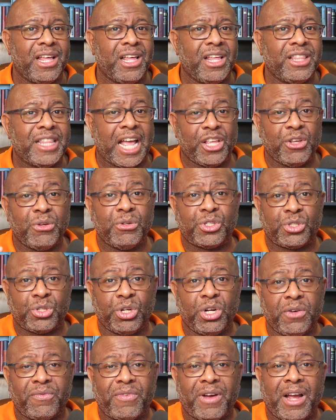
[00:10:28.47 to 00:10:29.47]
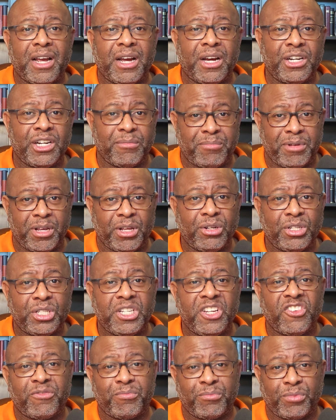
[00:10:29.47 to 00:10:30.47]
that you certify under
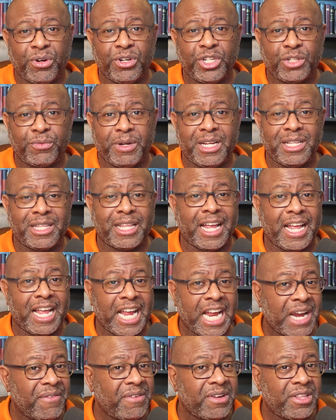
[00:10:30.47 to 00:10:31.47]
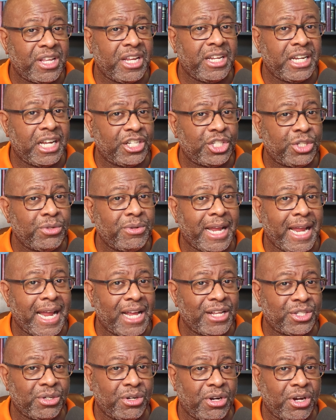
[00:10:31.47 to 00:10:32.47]
penalty of perjury that everything that you
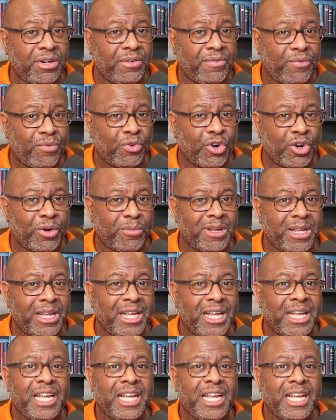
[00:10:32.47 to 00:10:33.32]
answer on the form